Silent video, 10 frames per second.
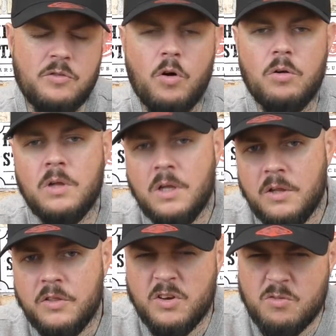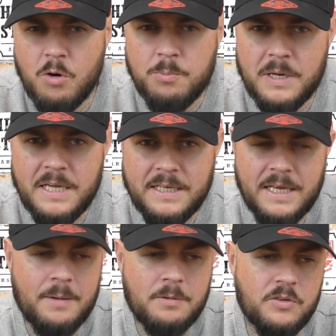Not the Europa League
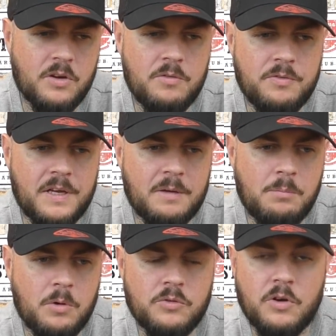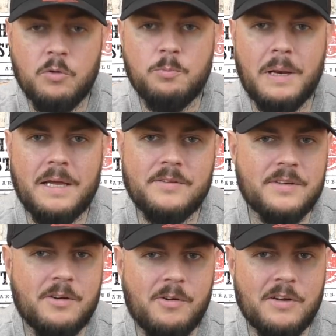game, because I don't think most of those players are
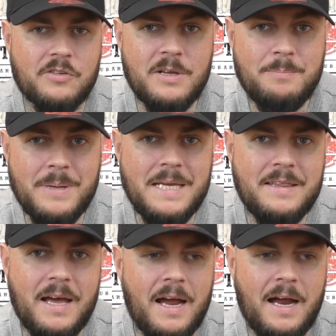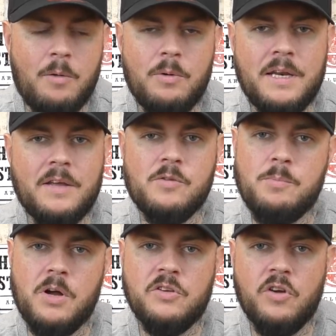going to actually be there out in
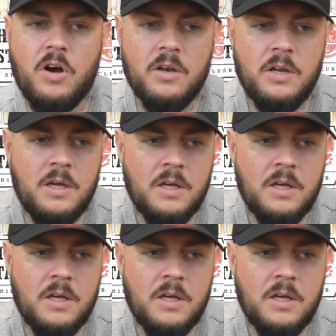Azerbaijan,